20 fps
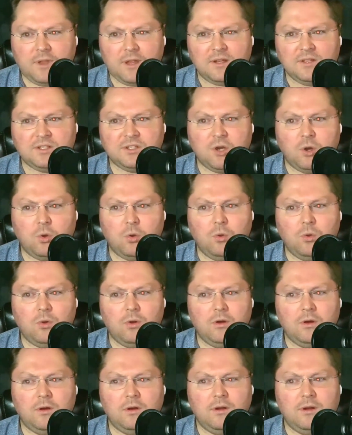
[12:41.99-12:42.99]
So
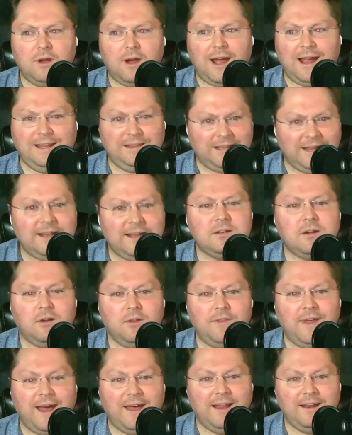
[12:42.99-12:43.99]
I liked all
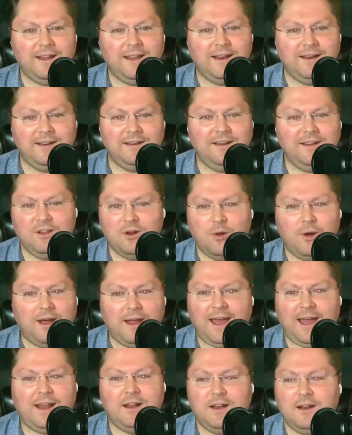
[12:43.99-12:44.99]
that. And, I
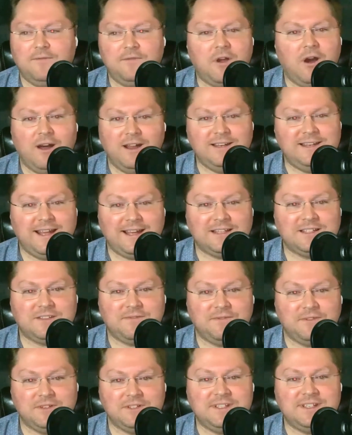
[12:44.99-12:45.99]
had enough context
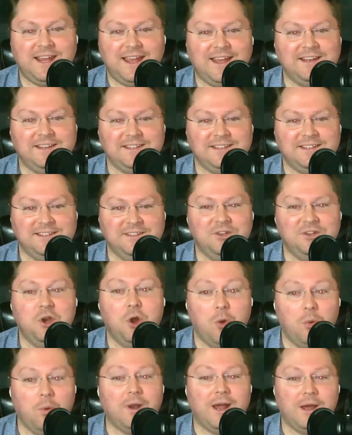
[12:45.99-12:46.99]
for Stan to
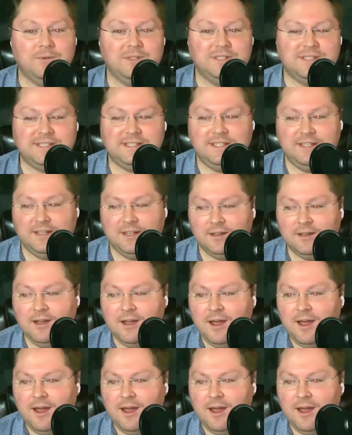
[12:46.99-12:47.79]
know what I was seeing.